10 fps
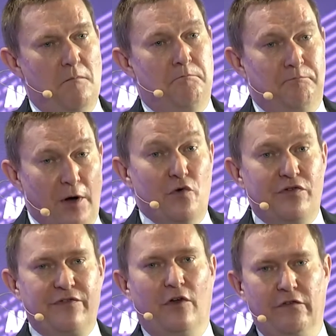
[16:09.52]

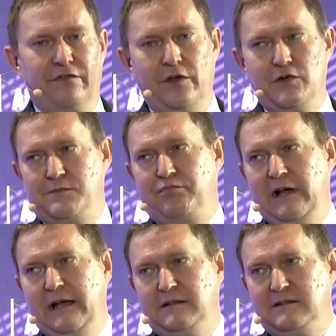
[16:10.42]
Both of those
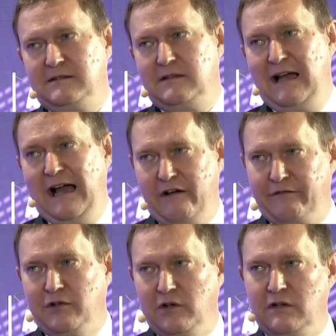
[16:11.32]
brands have
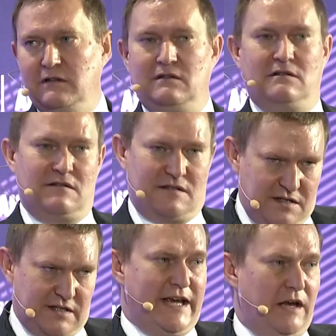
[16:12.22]
got
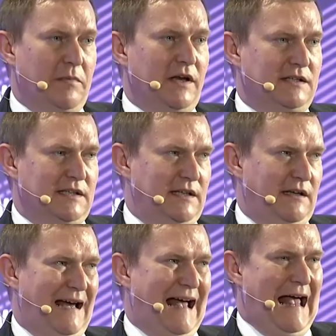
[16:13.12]
sustainability
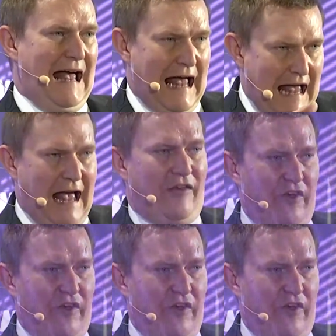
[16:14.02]
as a